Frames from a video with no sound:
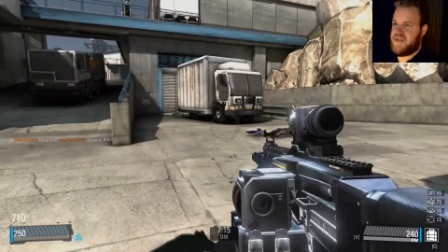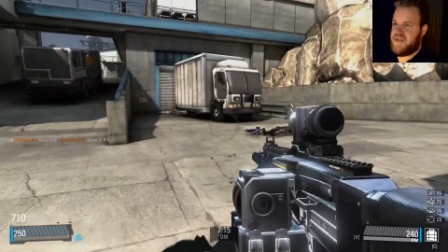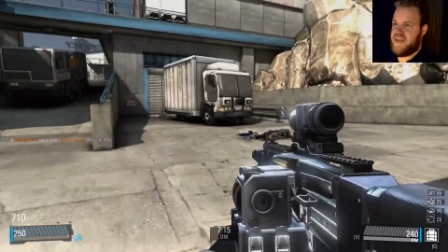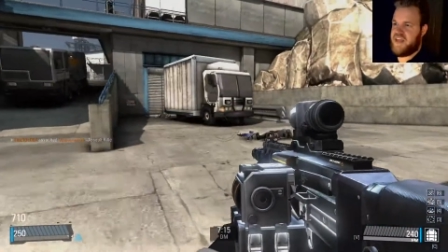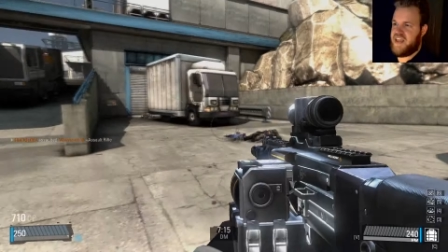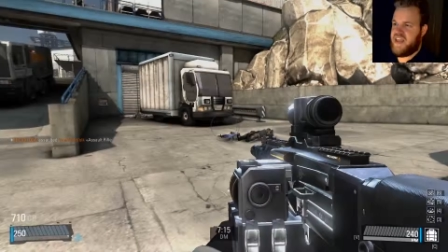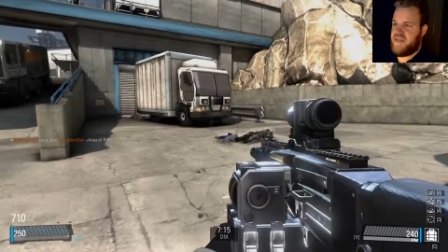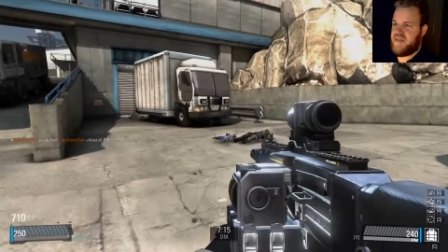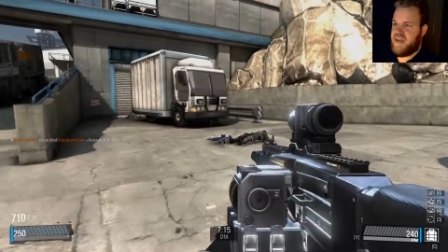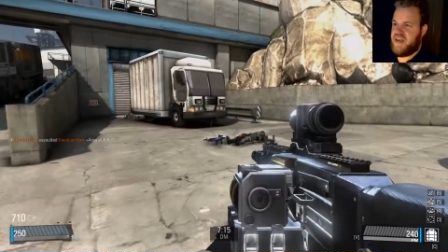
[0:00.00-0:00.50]

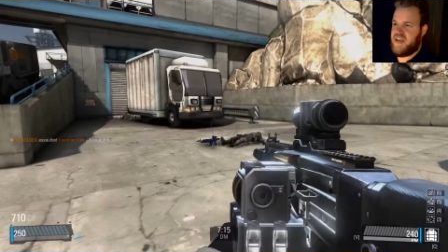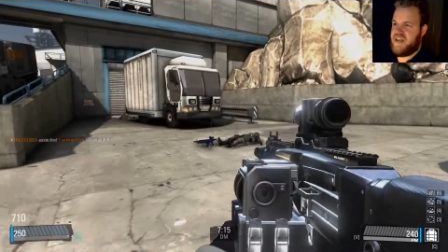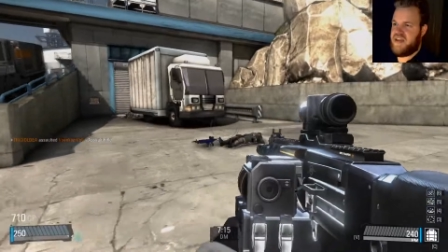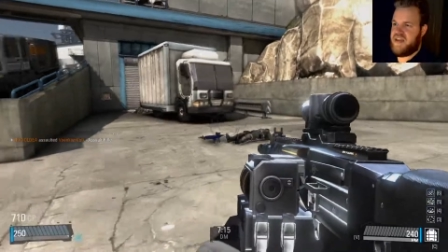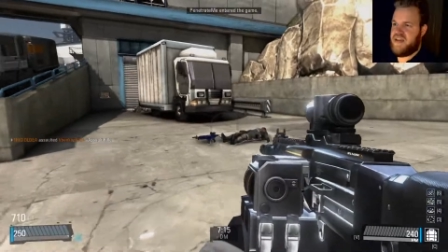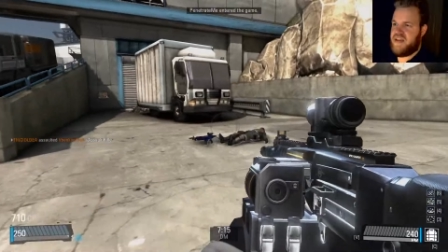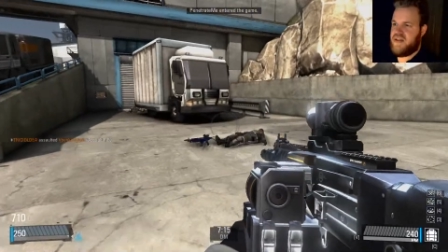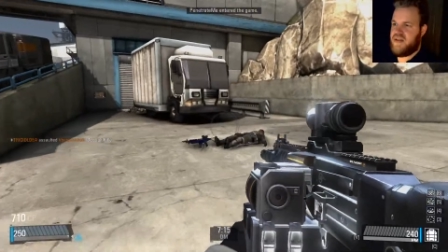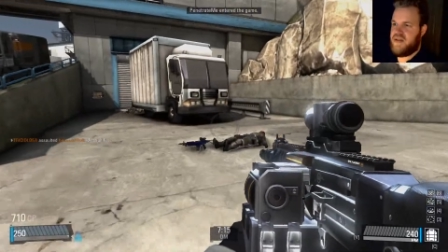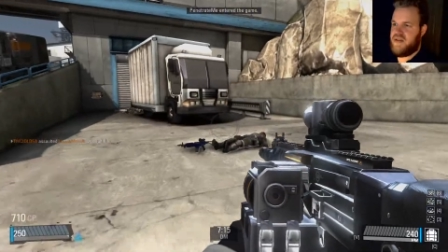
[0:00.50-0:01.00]
streak in me.
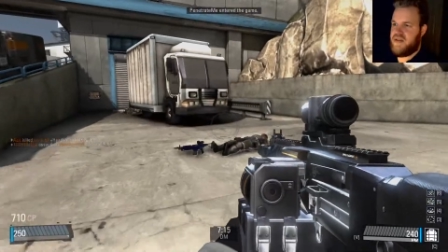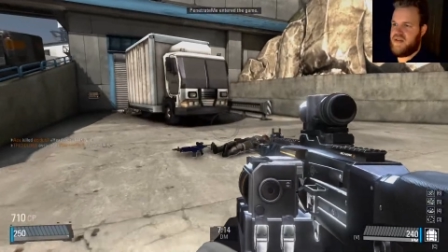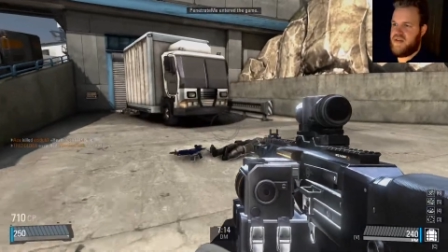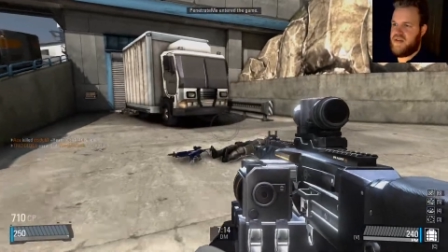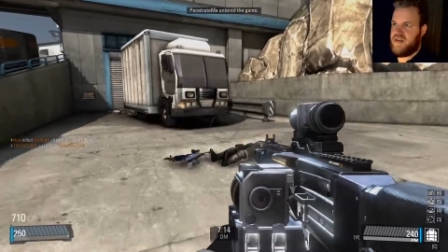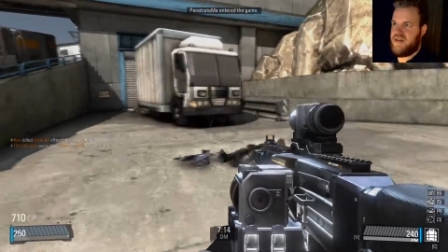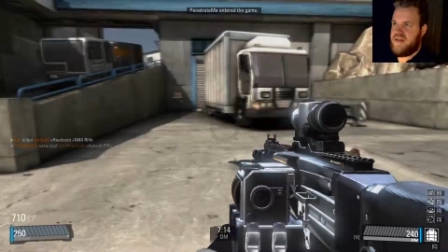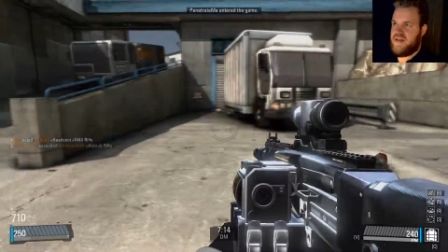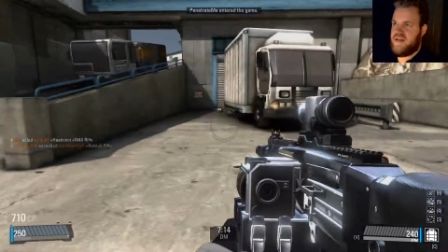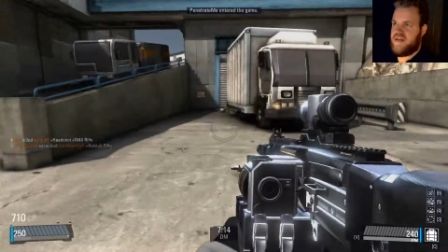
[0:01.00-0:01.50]

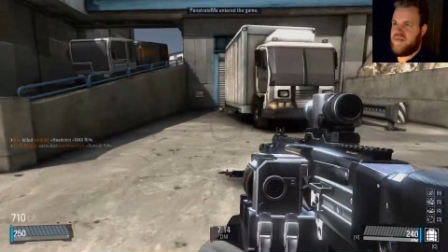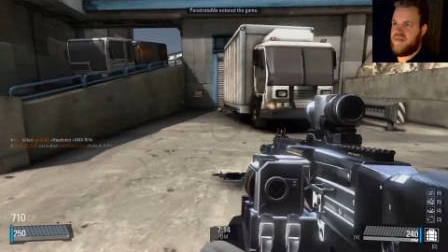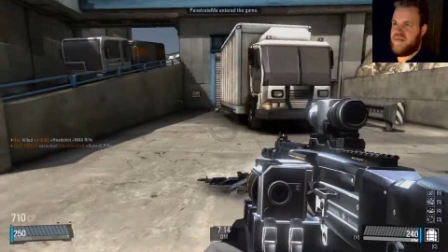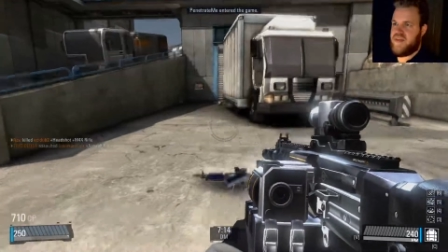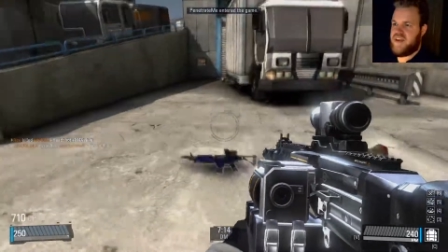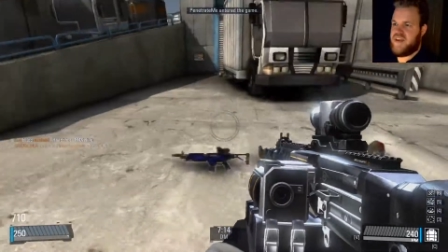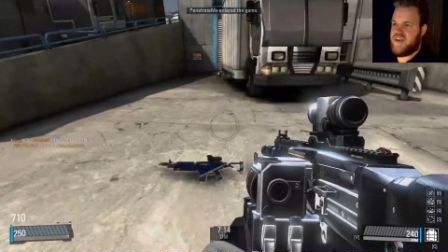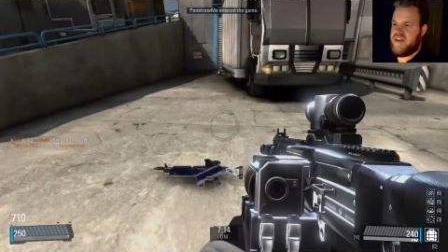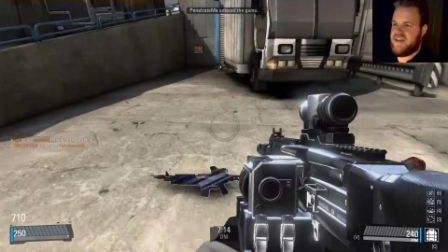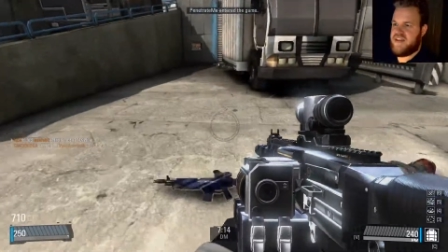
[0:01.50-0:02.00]

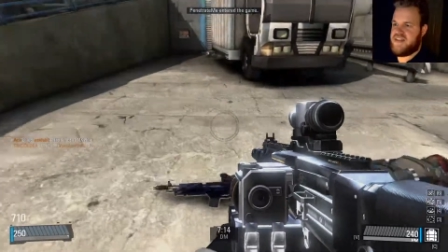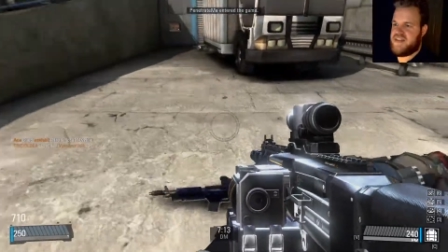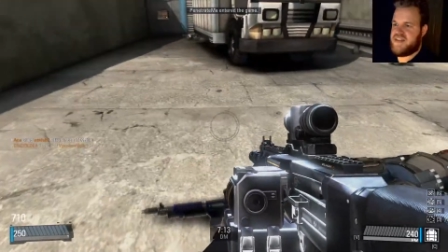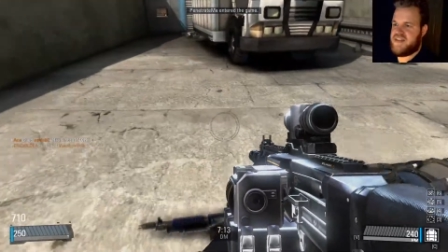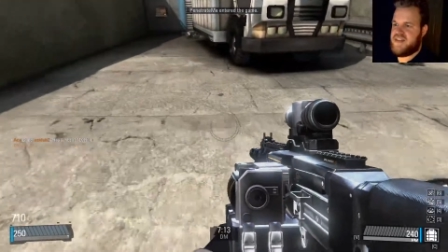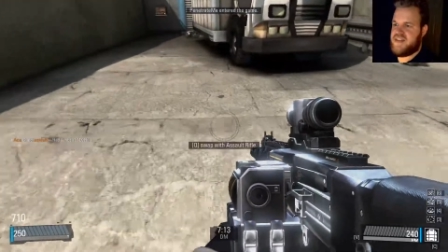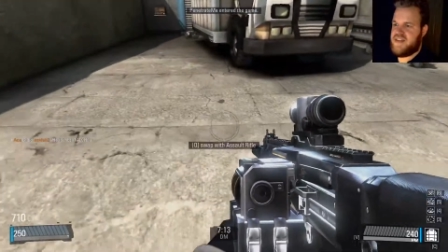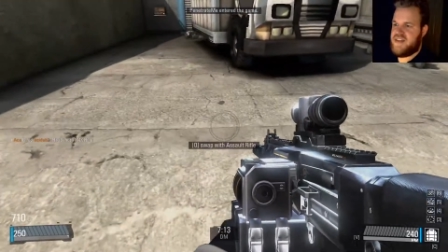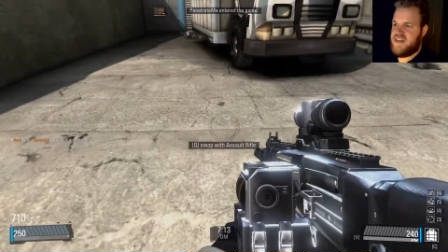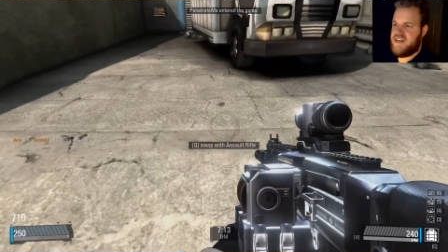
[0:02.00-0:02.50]

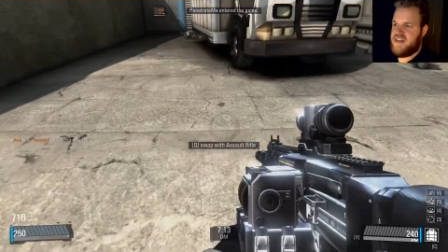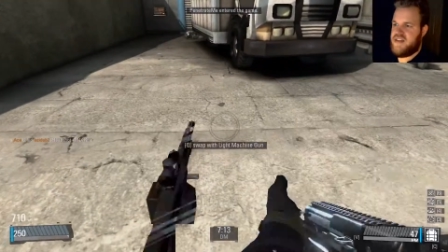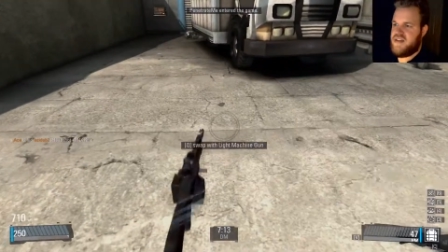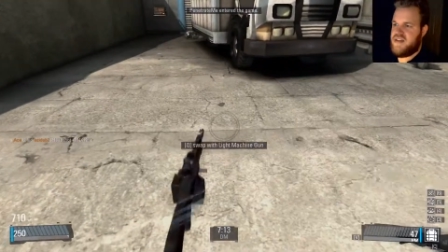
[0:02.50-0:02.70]
Because...